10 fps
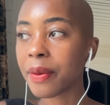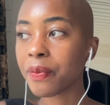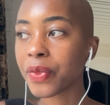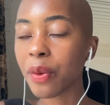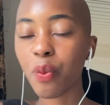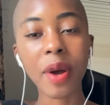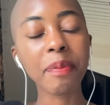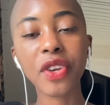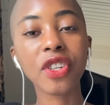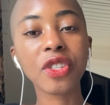it
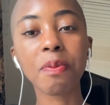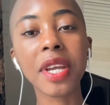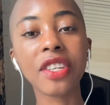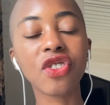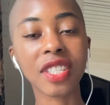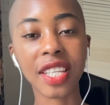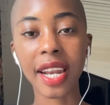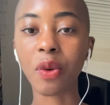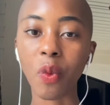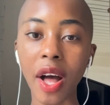went beyond me just
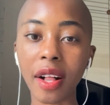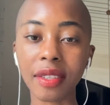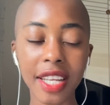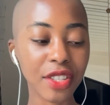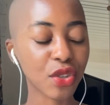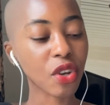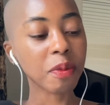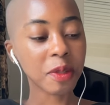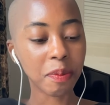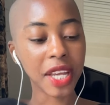getting well. It
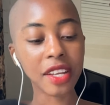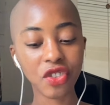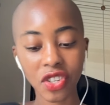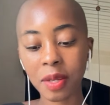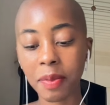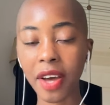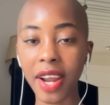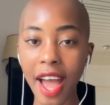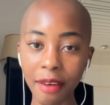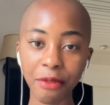stopped being just
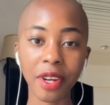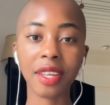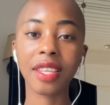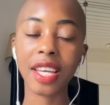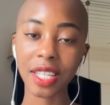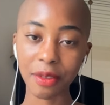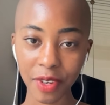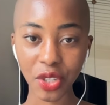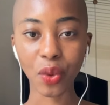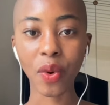about Africa, the
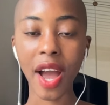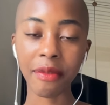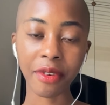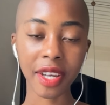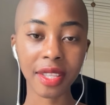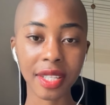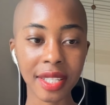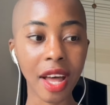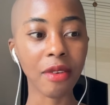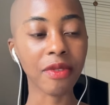individual, Africa, the
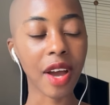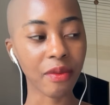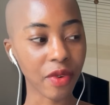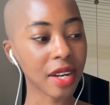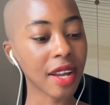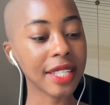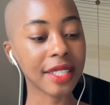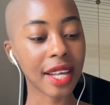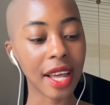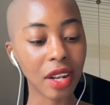self. I
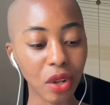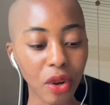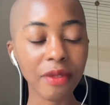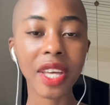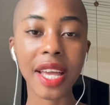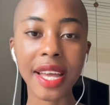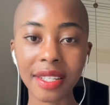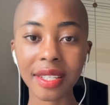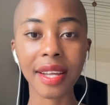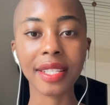realized that a lot of the
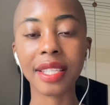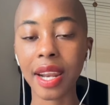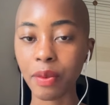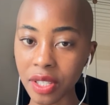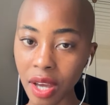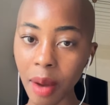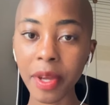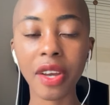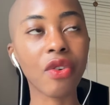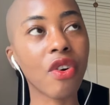insights that I was
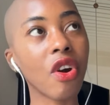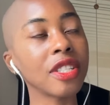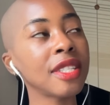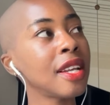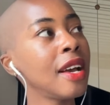coming across